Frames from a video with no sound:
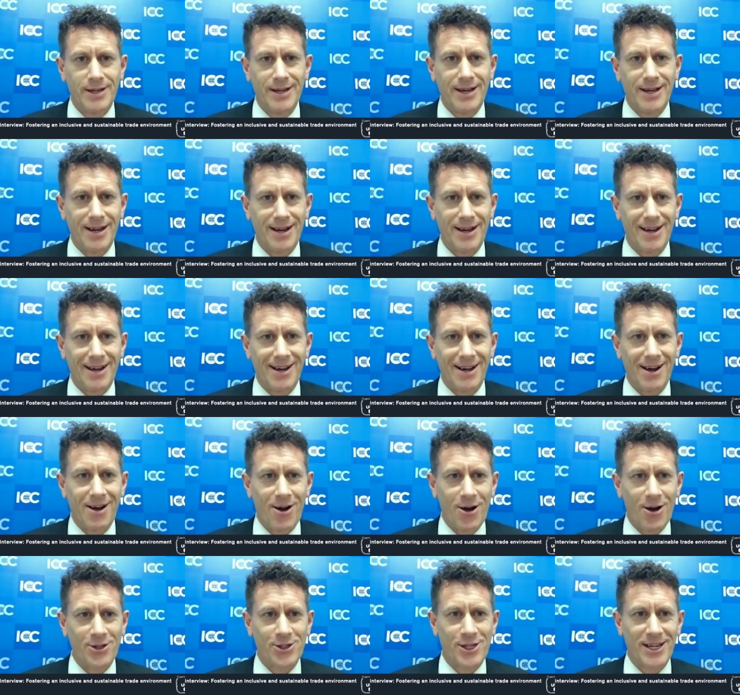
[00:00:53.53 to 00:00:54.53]

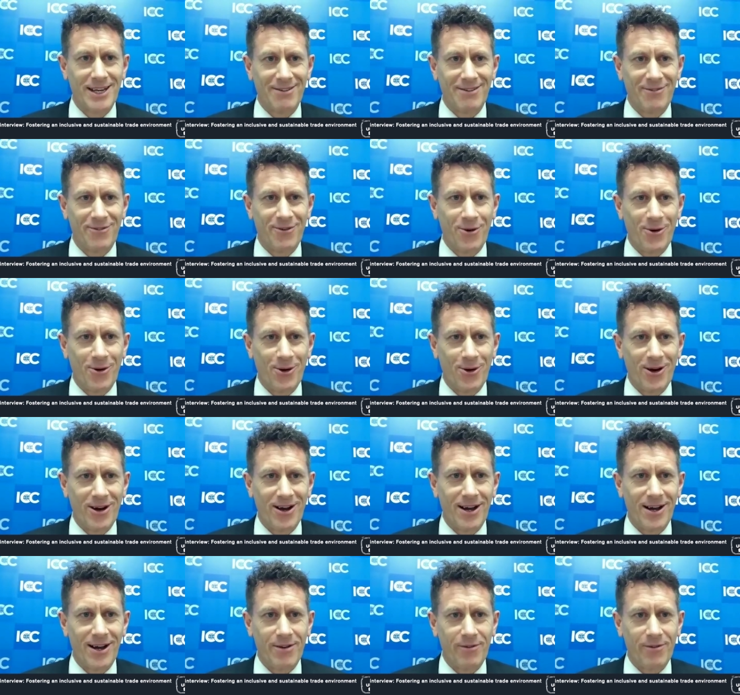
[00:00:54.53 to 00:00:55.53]
asking
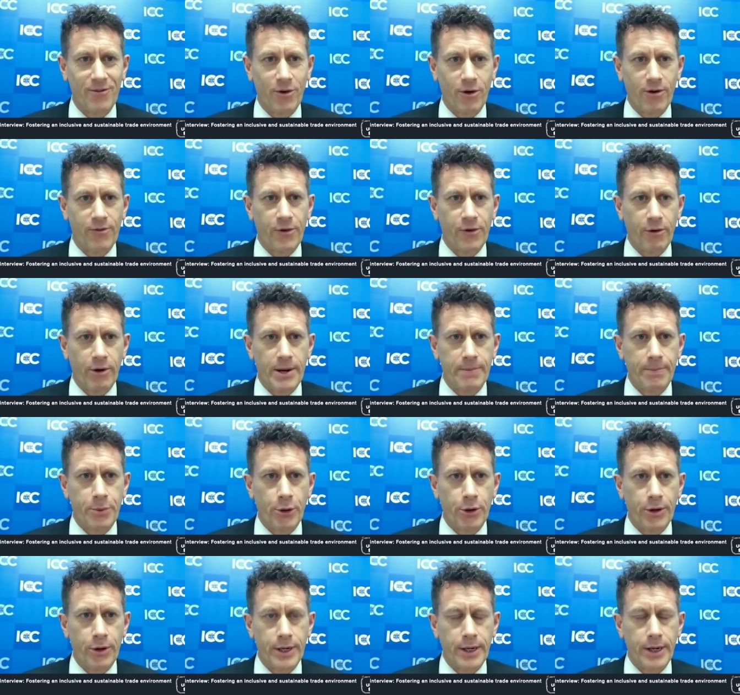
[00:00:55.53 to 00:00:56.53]
for
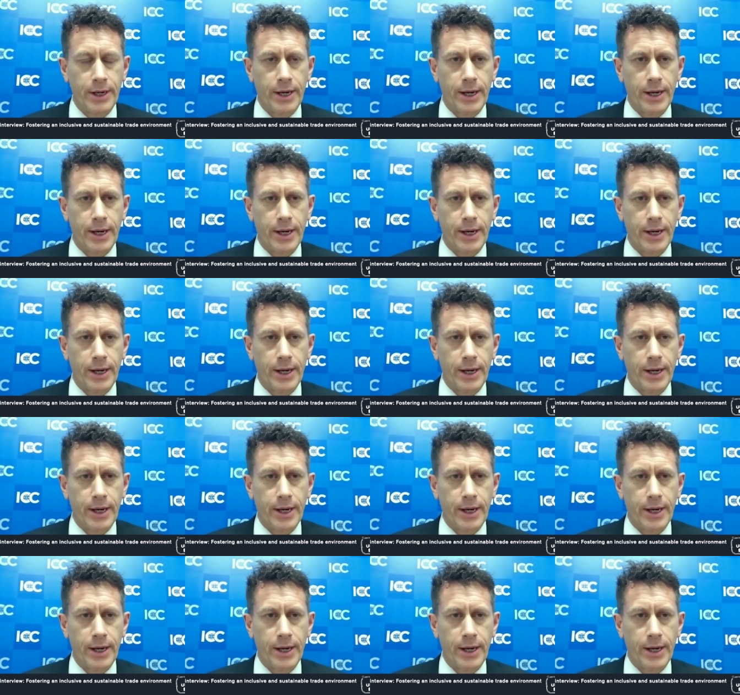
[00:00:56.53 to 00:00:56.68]
input,